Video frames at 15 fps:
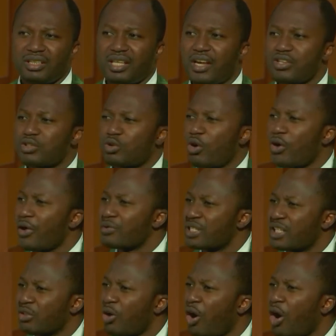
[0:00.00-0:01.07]
There is
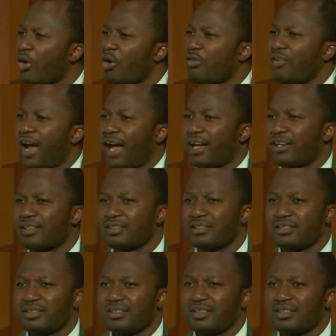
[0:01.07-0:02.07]
corruption all over.